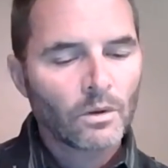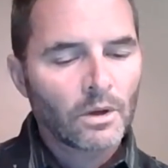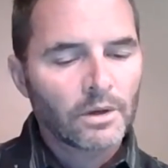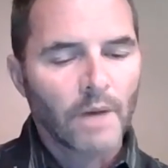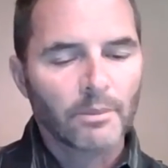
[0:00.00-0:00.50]

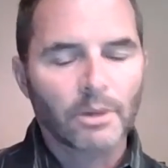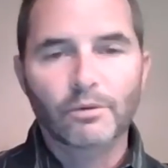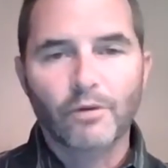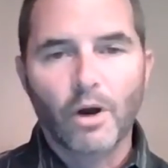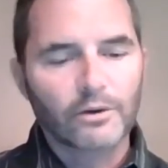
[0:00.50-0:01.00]
Now I'm going to
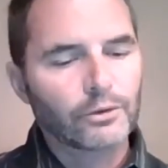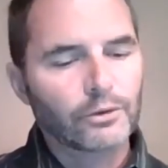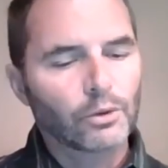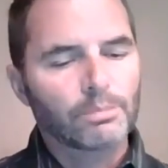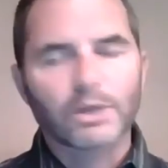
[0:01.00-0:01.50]
move on
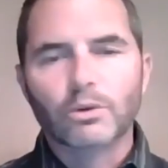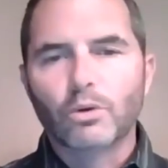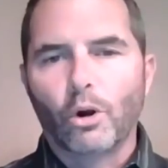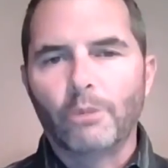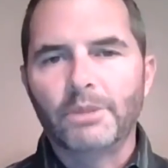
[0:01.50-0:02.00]
to Bill
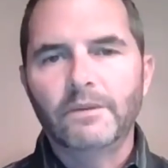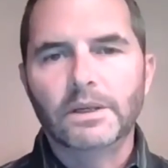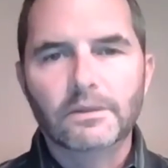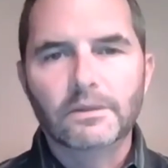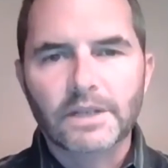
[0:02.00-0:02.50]
Gorman,
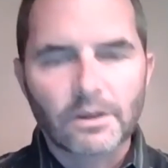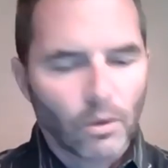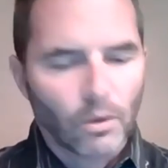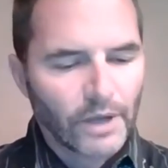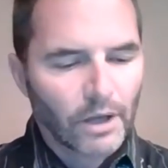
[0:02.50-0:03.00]
the
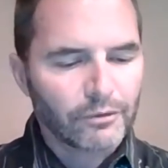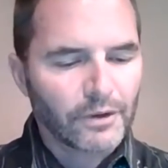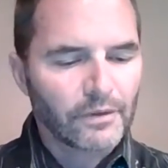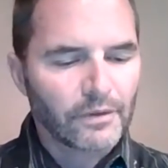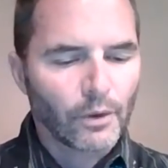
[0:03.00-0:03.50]
old elephant in the